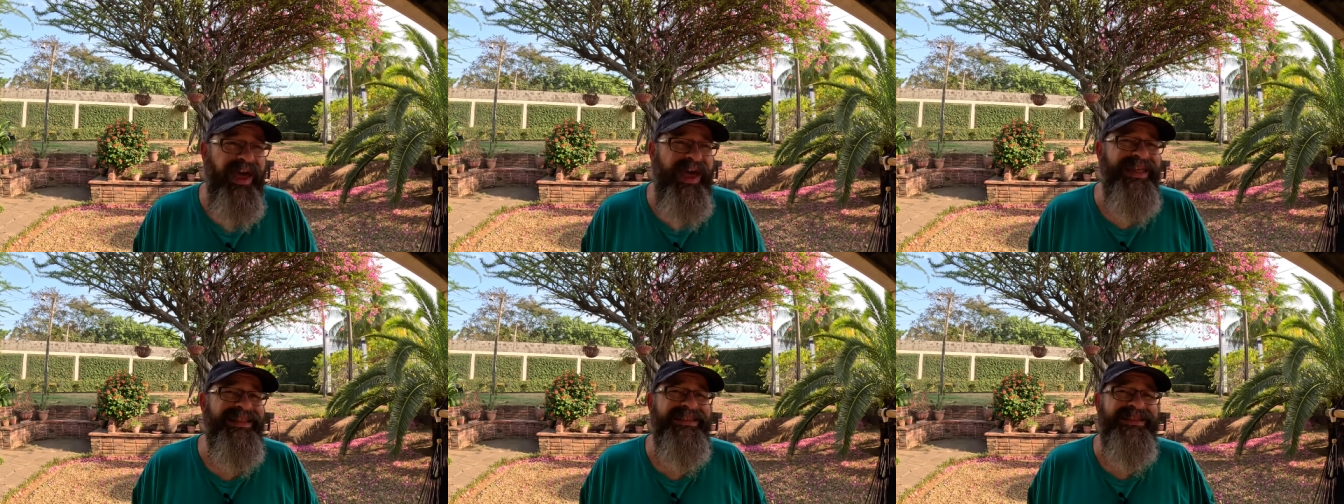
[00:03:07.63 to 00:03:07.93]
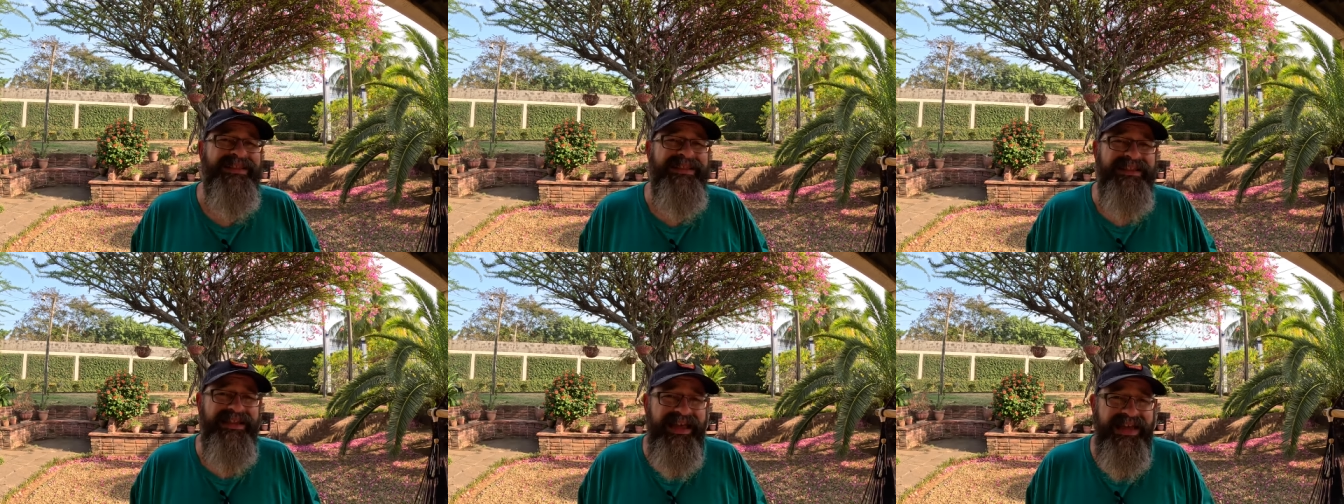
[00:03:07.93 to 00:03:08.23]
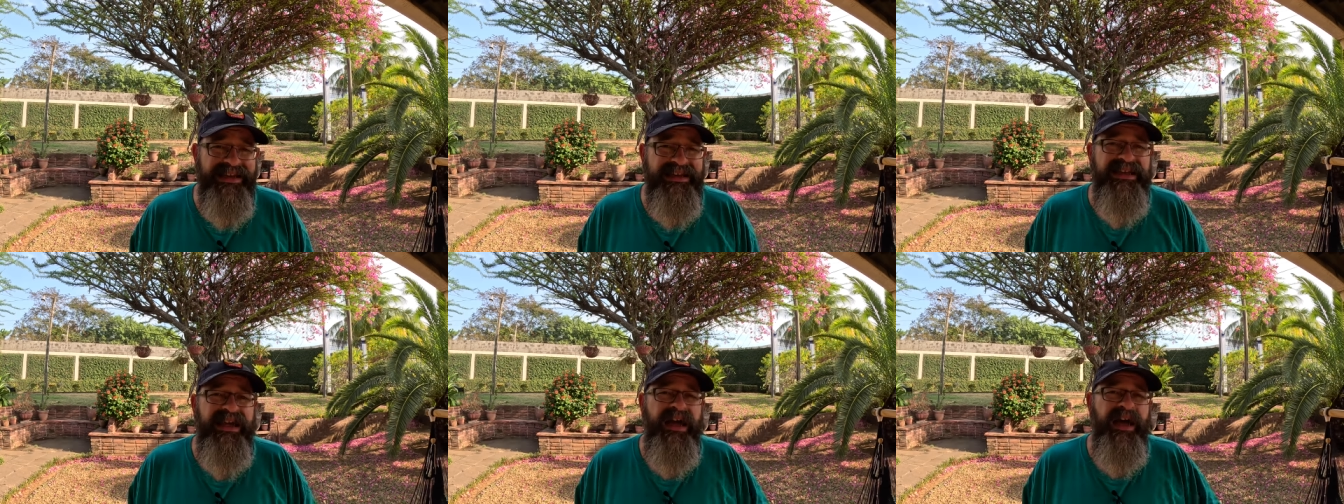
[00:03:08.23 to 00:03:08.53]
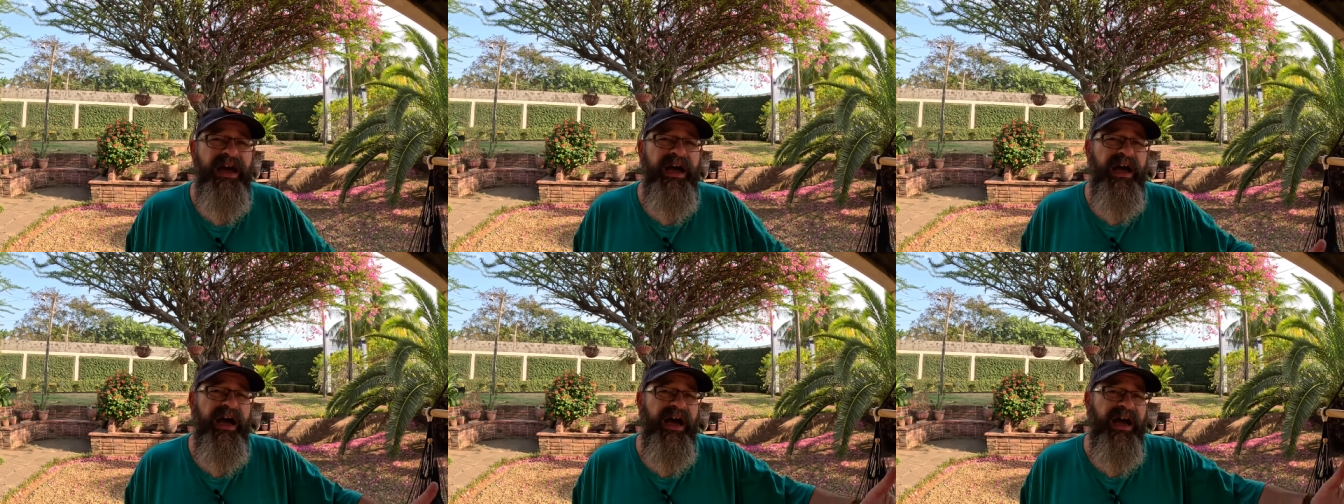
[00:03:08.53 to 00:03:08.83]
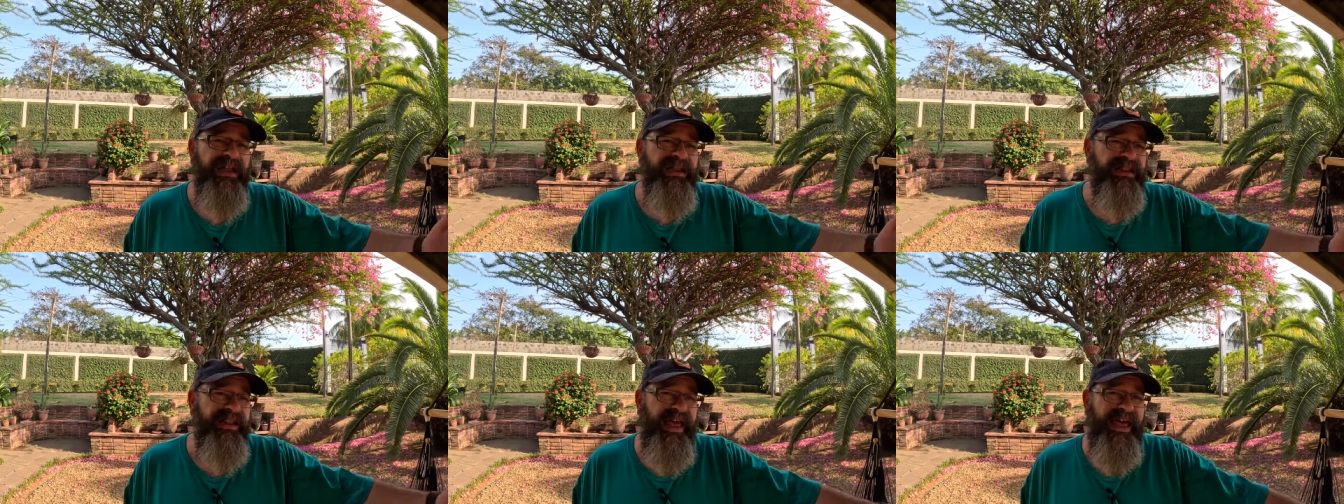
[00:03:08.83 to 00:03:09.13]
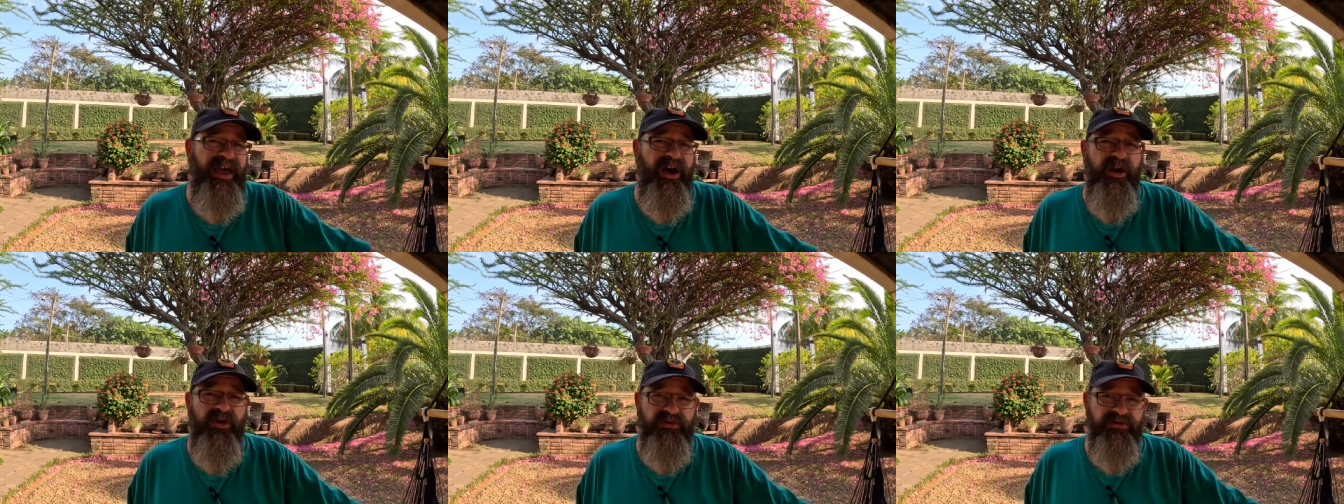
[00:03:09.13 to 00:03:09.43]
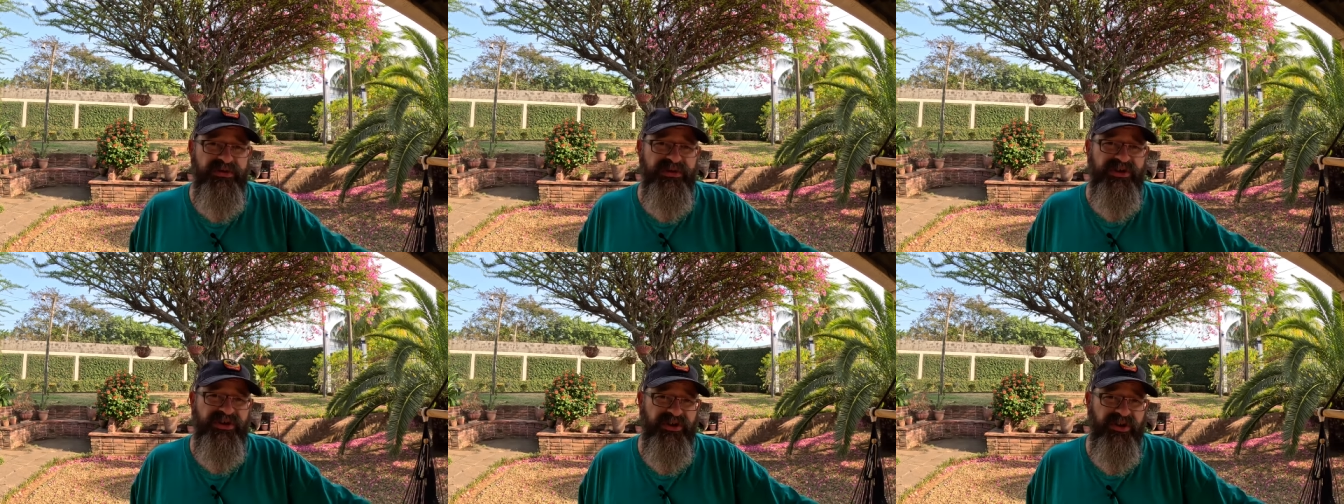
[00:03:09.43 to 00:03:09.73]
and lit uh,
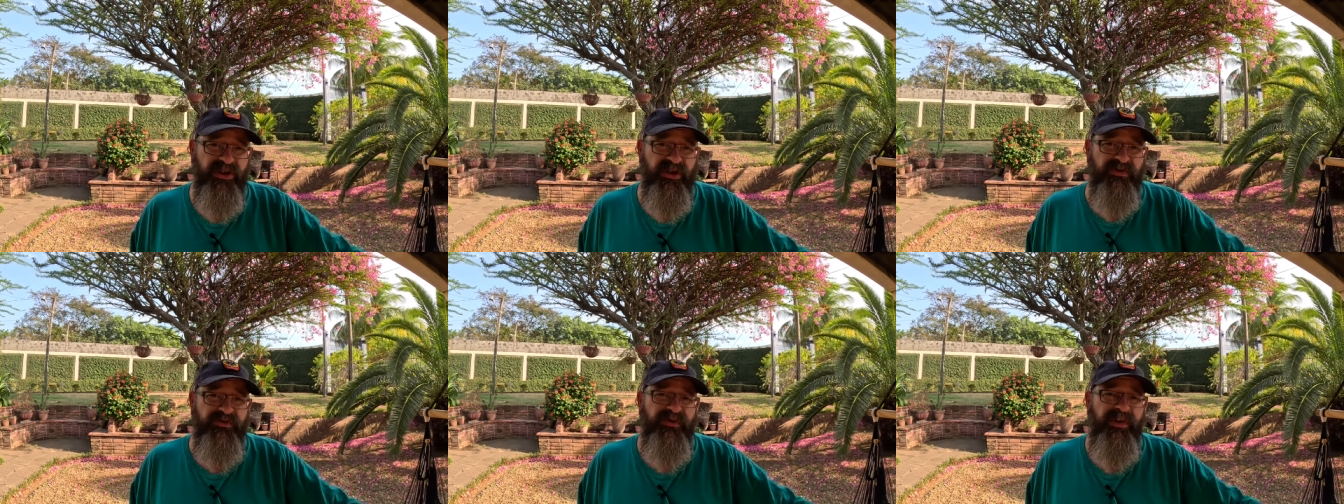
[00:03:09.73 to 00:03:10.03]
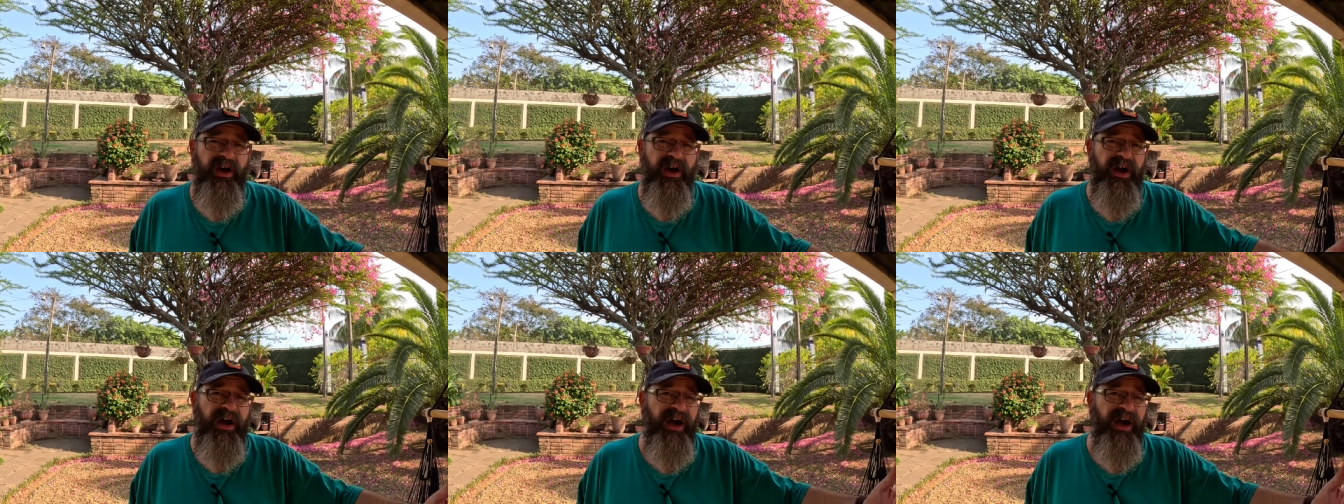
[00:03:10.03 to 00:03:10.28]
Leon Surf,